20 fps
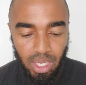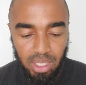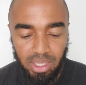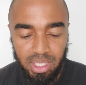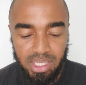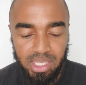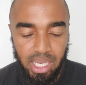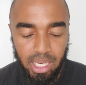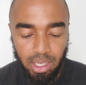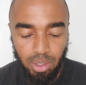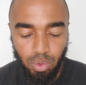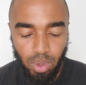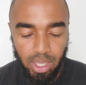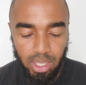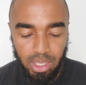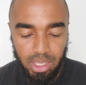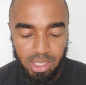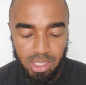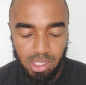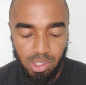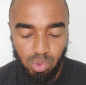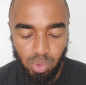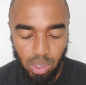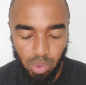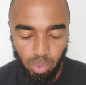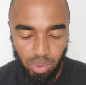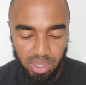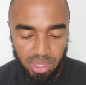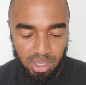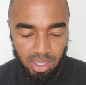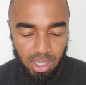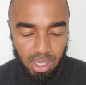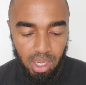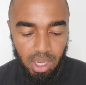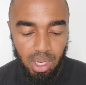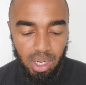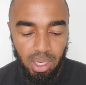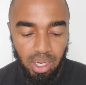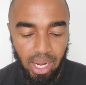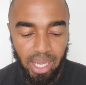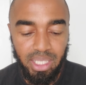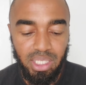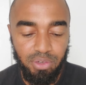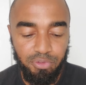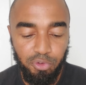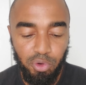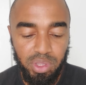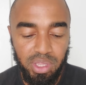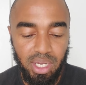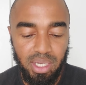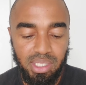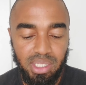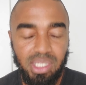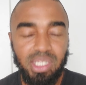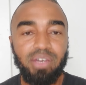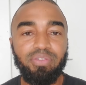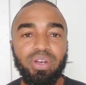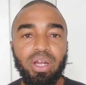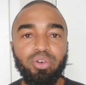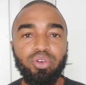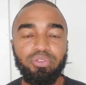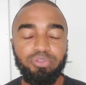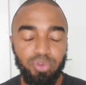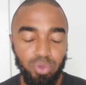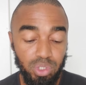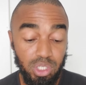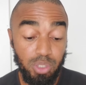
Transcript: The second one is this one with 94,700 views.